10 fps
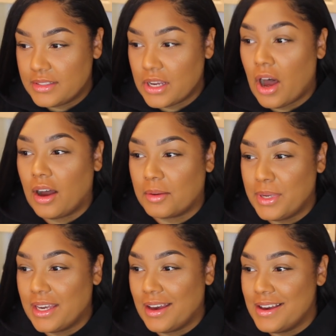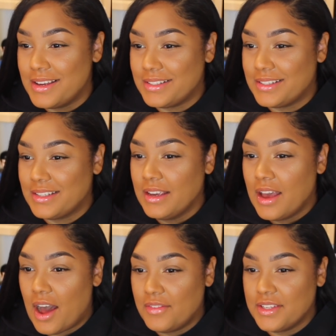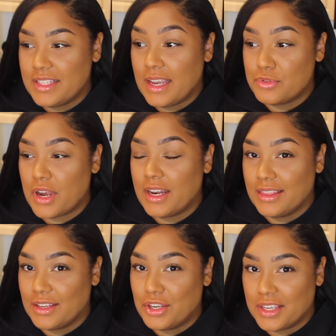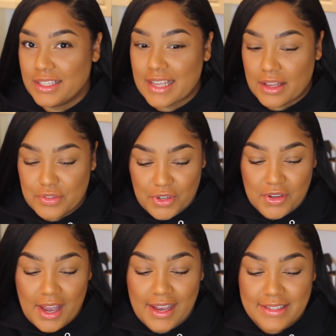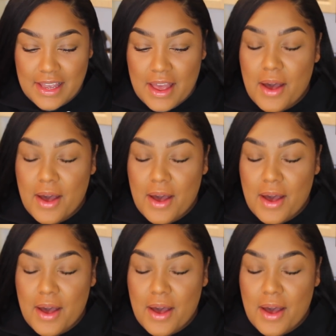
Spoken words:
talk because obviously I'm trying to get the cooking sounds for you guys,